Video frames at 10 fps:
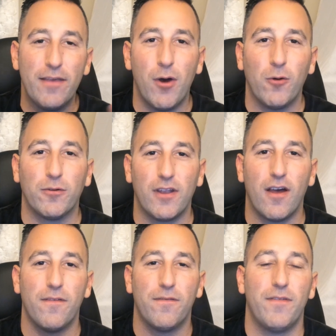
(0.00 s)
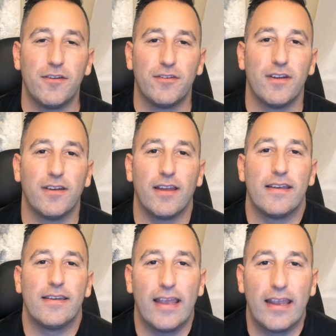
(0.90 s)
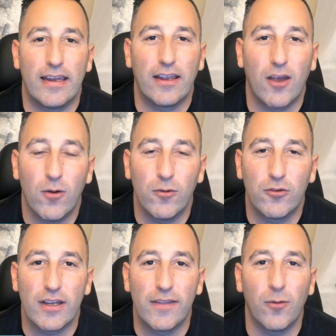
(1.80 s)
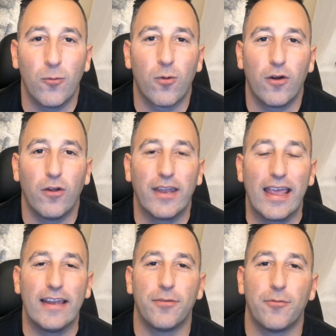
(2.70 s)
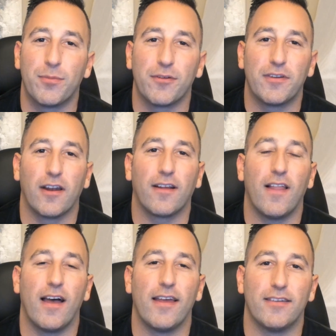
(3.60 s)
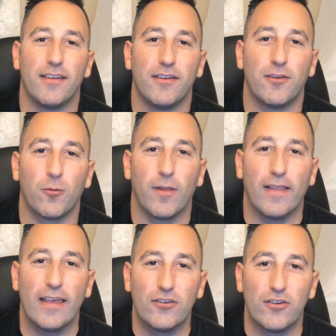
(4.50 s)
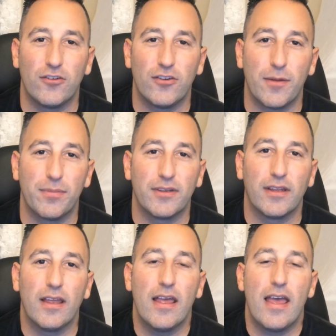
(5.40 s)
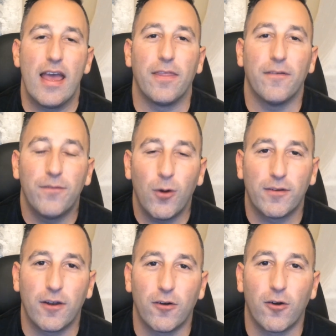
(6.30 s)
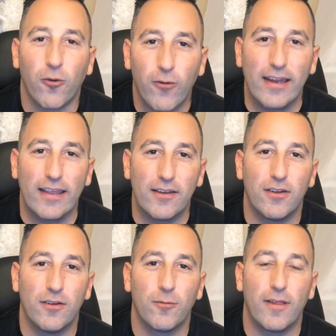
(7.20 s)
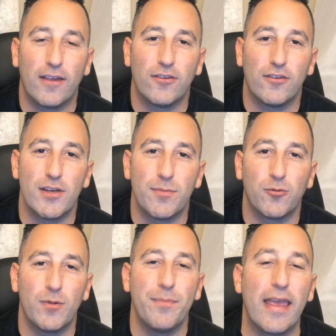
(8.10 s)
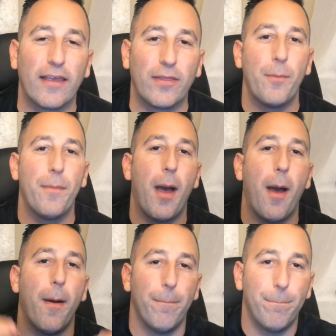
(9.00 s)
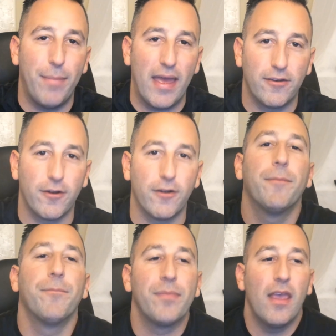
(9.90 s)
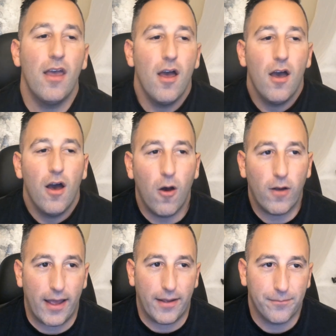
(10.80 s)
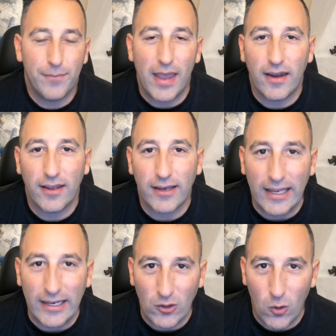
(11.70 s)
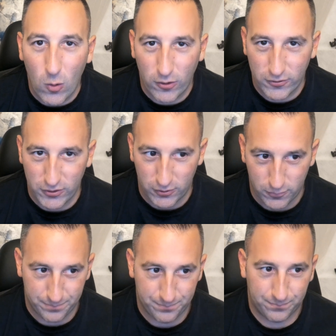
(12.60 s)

the most efficient dating coach in the world. 83% of clients into relationships. And the folks that are already into relationships, we make them better. Okay, Manning ignores you